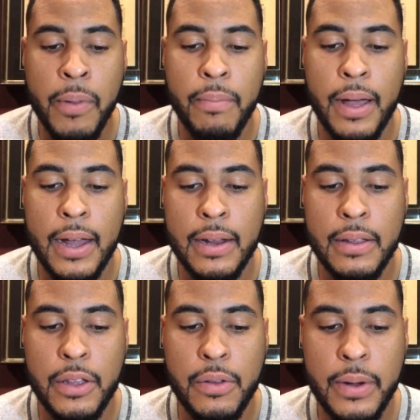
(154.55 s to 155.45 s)
But
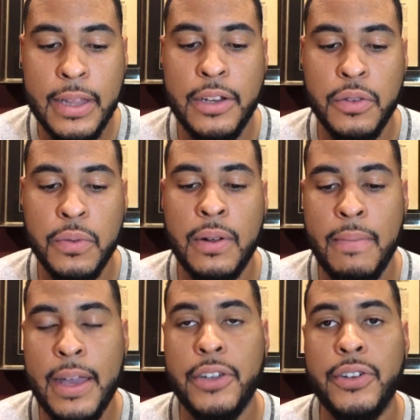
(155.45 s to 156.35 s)
you really just want to
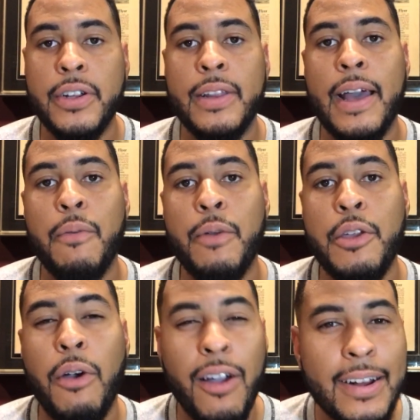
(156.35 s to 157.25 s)
make sure that when
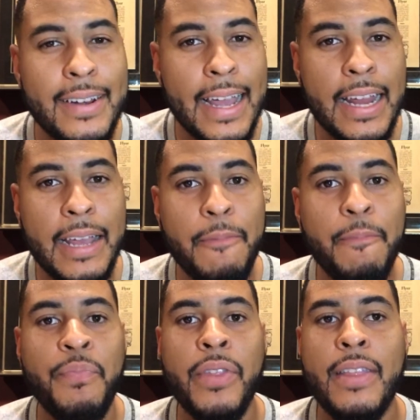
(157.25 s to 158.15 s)
you are dating,
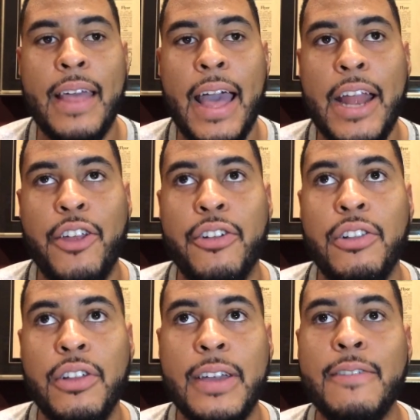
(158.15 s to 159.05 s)
that you're
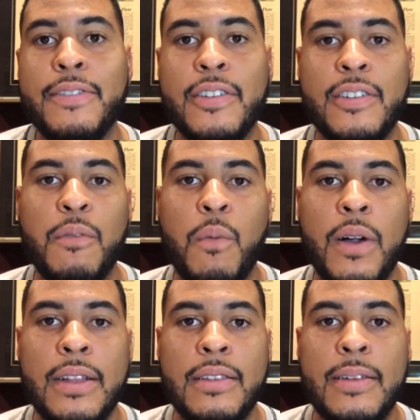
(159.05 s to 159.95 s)
looking for
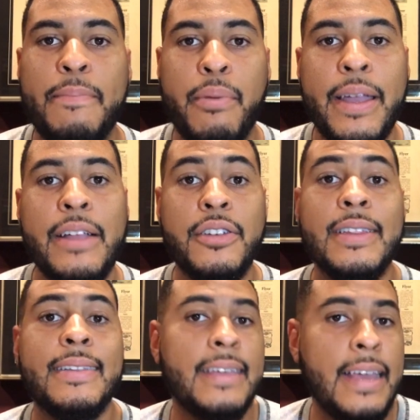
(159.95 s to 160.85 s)
someone to bring to
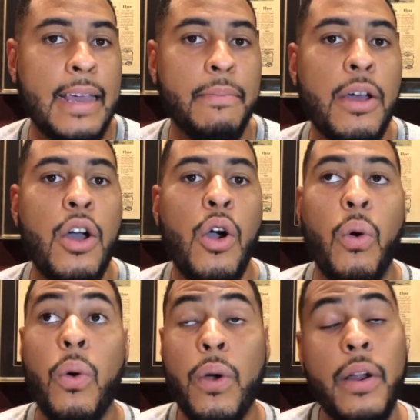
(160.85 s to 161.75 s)
the team.
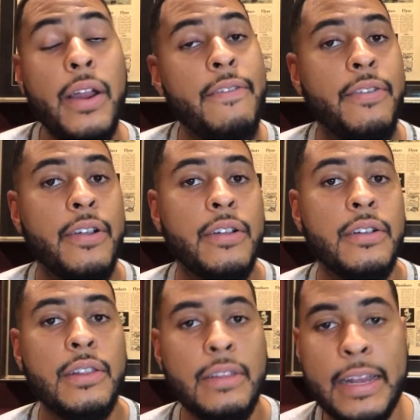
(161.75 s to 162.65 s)
Or if
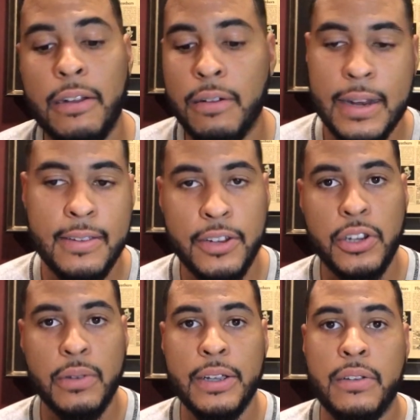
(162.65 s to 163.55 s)
you're, in a
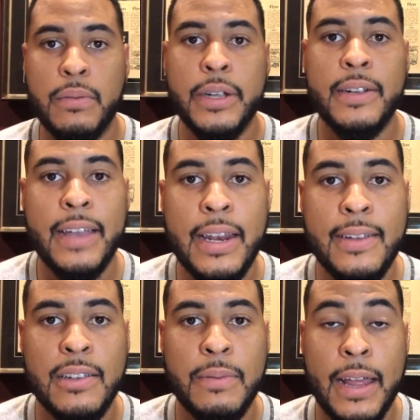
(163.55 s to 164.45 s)
situation where you're
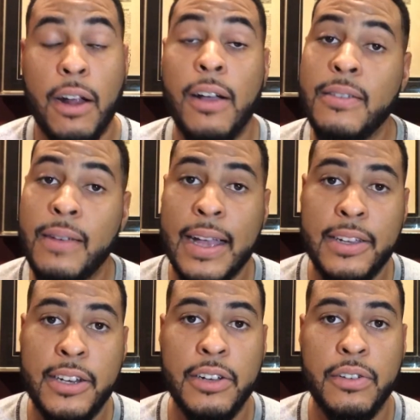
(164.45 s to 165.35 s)
dating someone that also
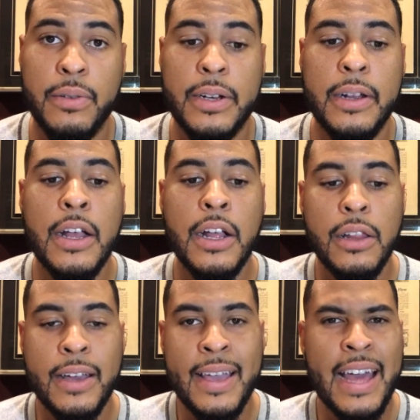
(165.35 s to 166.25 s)
has children,
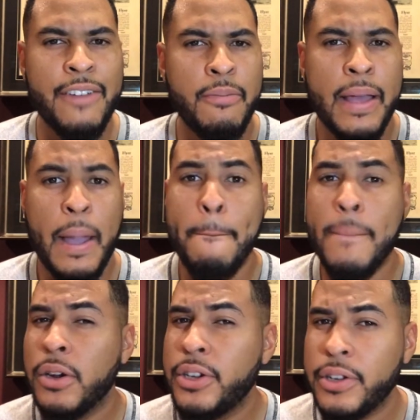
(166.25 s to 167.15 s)
looking at it from like a
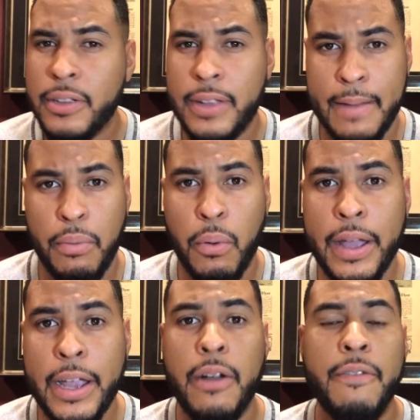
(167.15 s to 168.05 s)
merger
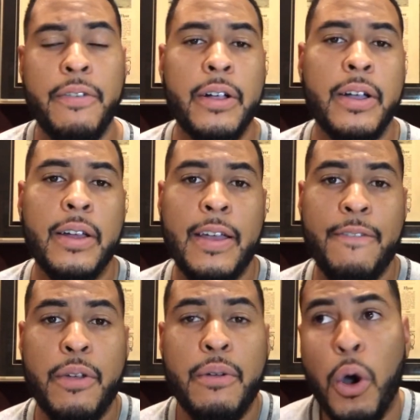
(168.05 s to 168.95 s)
standpoint.
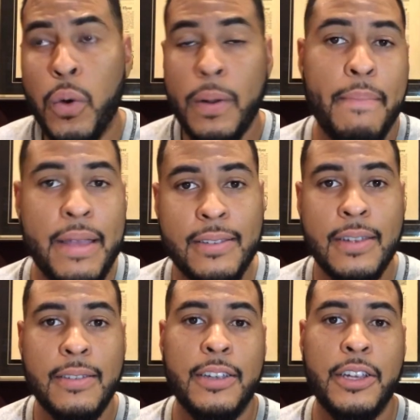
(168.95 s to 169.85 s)
If you own a
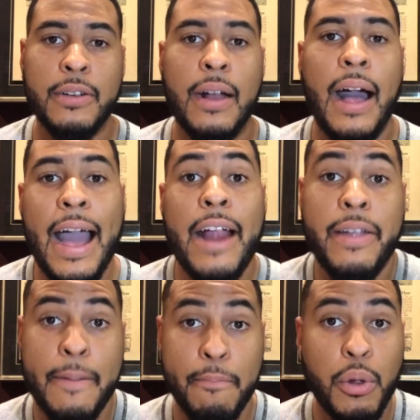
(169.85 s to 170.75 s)
business and you're
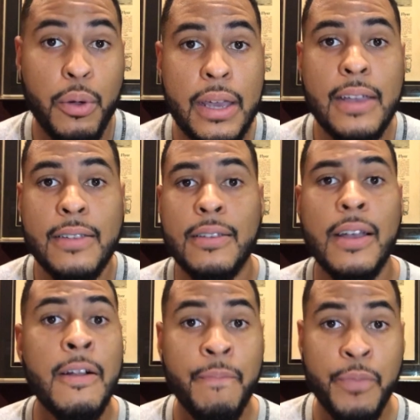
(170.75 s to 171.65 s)
hiring employees,
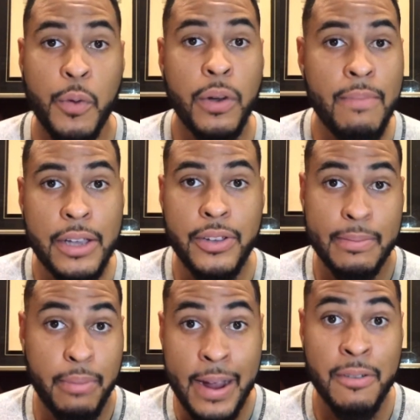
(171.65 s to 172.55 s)
you want to make sure
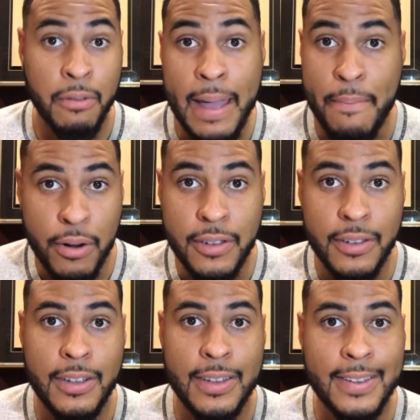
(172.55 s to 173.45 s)
you're bringing the right
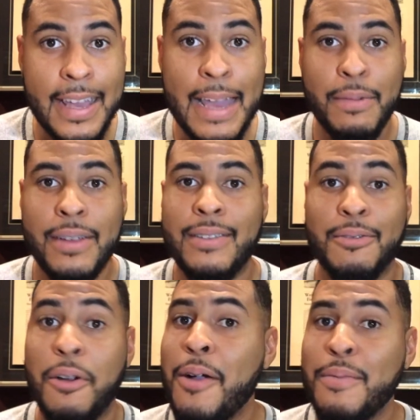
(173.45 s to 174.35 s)
person to the team, because
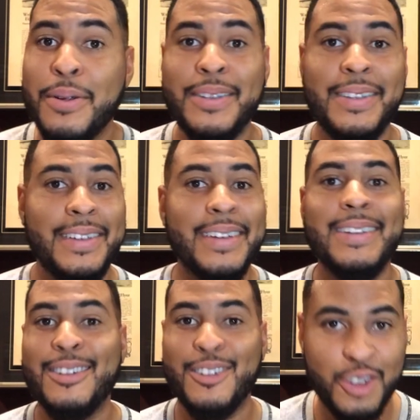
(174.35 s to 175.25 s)
the wrong person
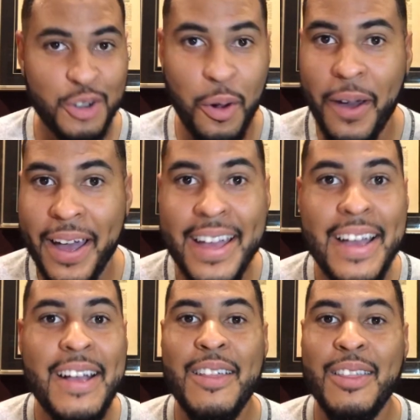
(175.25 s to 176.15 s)
can destroy
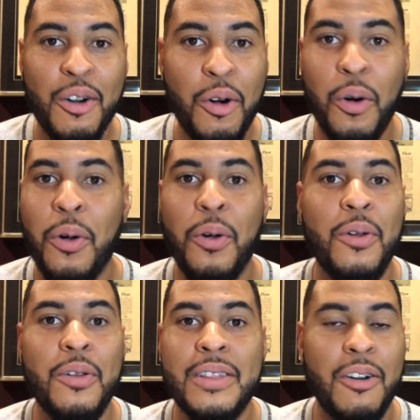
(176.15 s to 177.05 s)
the
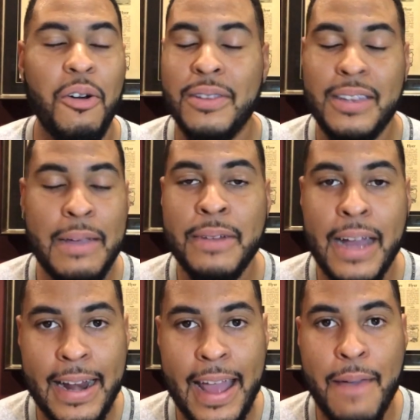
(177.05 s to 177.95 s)
whole team
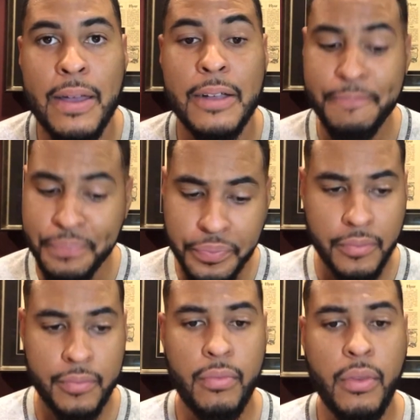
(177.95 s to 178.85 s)
dynamic.
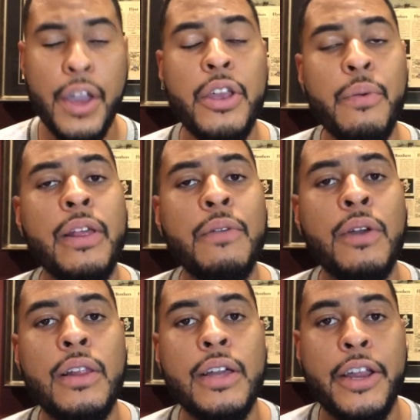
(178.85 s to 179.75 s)
And you really
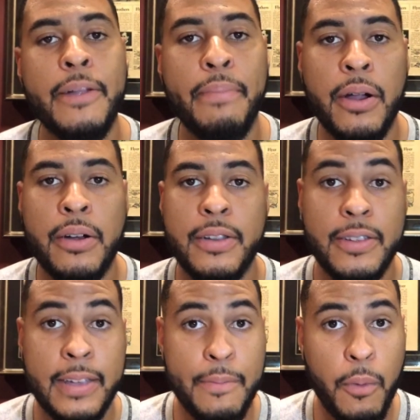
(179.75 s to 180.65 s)
want to look at your partner the
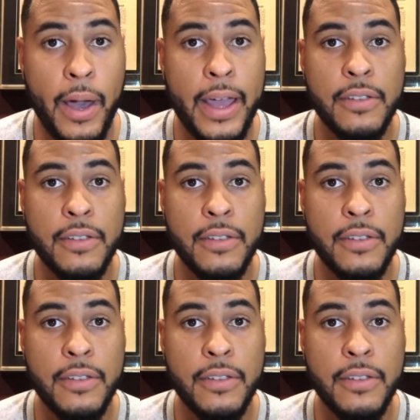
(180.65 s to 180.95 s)
same way.